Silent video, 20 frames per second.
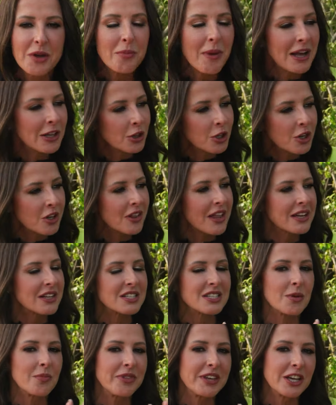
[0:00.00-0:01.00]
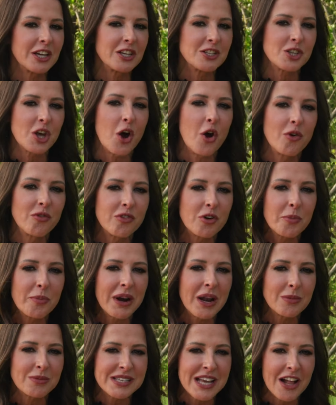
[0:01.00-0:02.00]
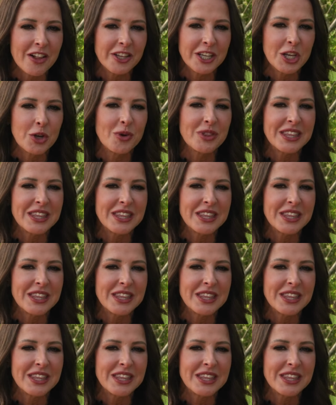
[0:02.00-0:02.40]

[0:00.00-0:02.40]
it might look like something is over, but I'm telling you,